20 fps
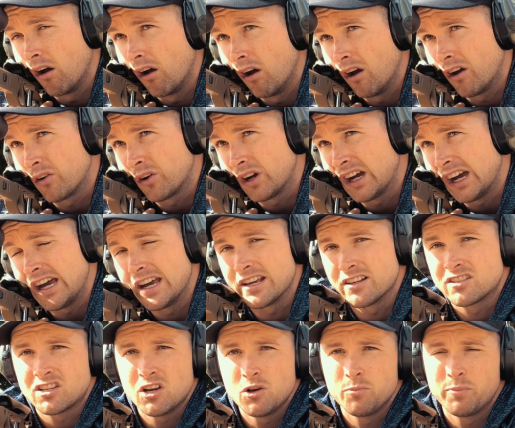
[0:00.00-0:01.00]
Okay,
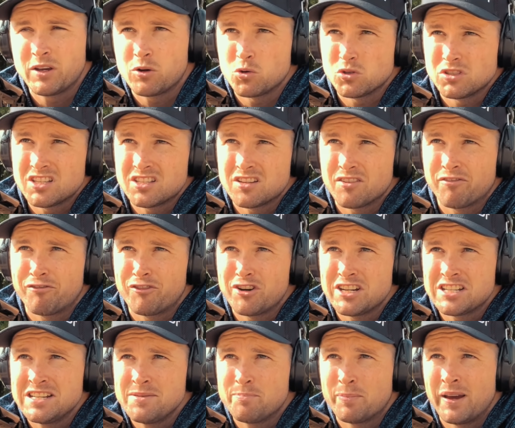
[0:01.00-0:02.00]
so because it's a
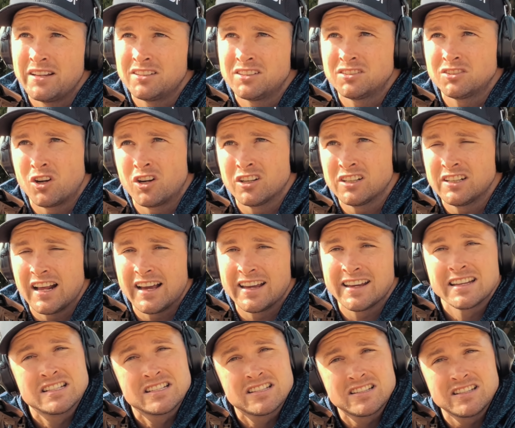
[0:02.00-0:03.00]
freshly painted target, I
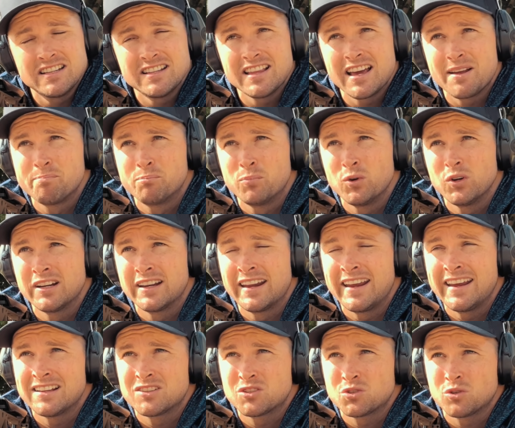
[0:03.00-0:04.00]
can see that bullet
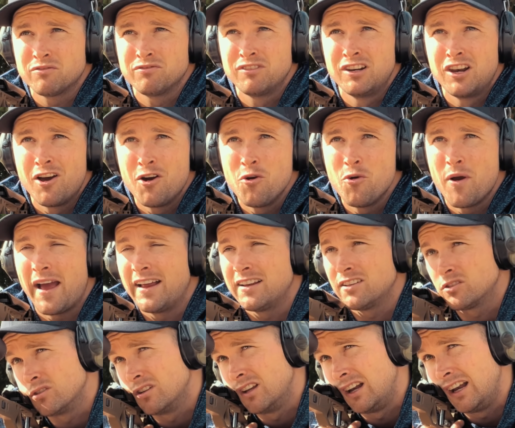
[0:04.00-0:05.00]
hit sort of low and
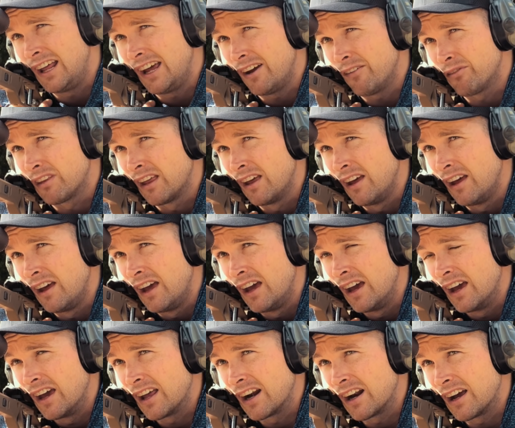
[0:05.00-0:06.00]
to the left.
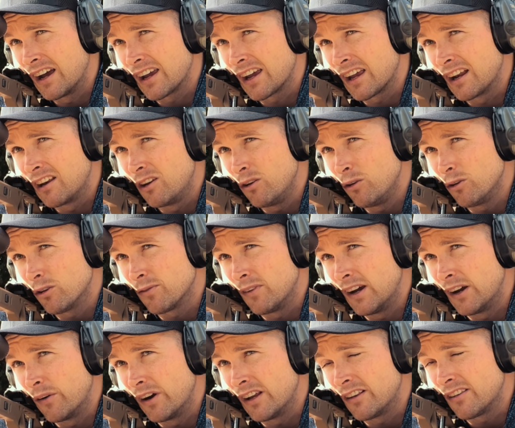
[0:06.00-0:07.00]
And I can use my
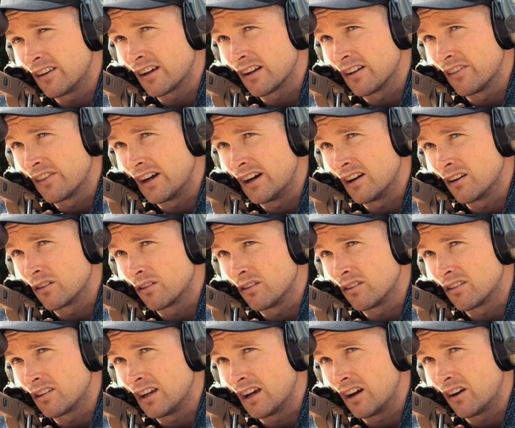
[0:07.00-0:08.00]
reticle now to
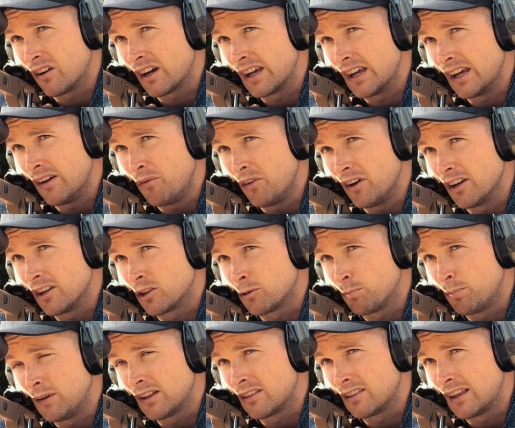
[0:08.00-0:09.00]
see, okay, if I
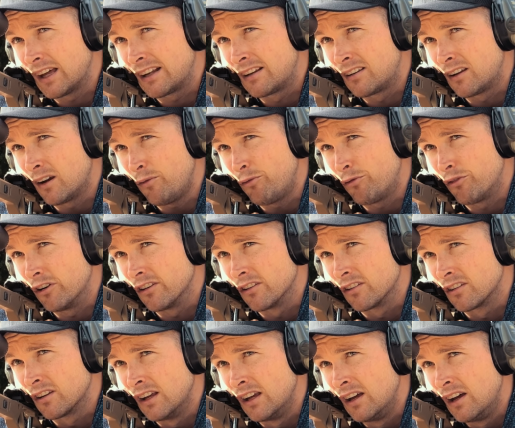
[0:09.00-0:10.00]
split that
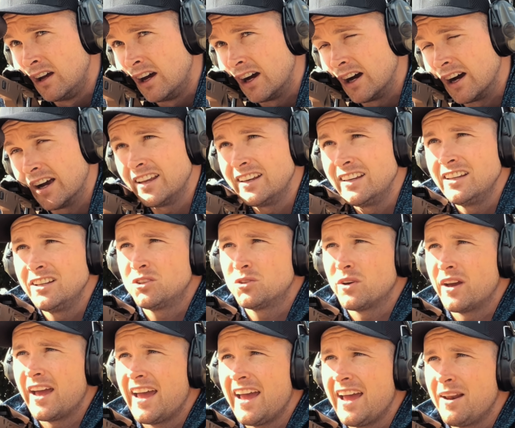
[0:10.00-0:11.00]
difference, I need to
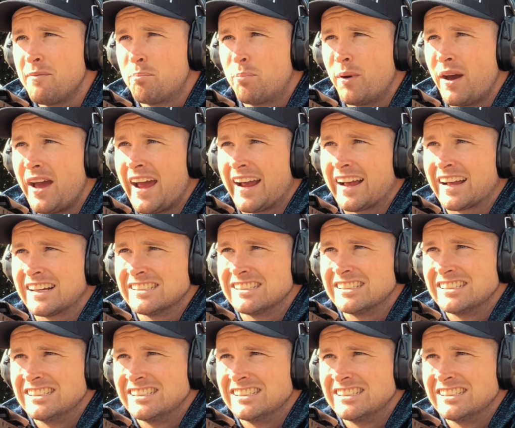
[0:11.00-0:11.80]
add back